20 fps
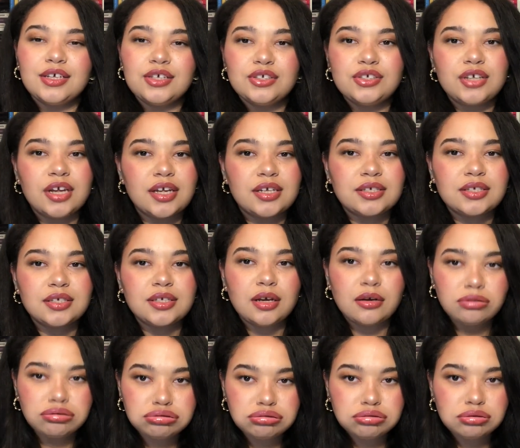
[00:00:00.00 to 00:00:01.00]
is just
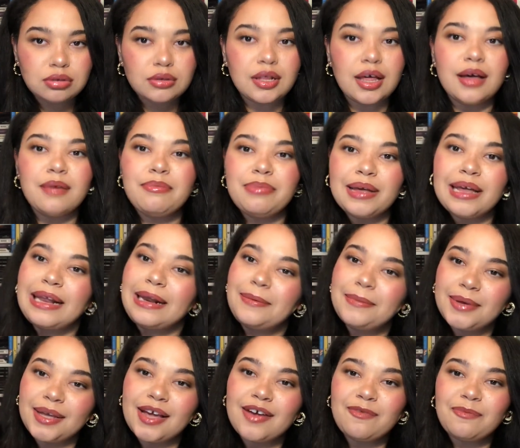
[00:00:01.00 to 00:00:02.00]
the
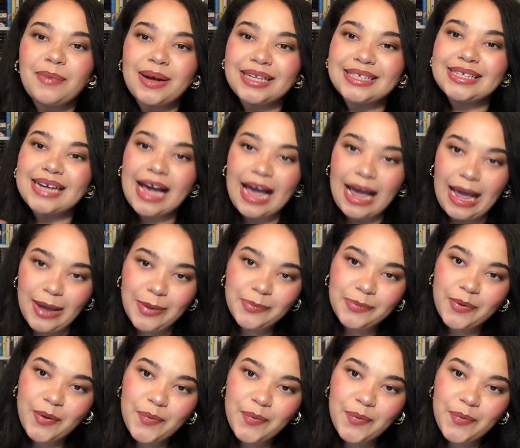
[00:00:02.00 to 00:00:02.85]
epitome of my type.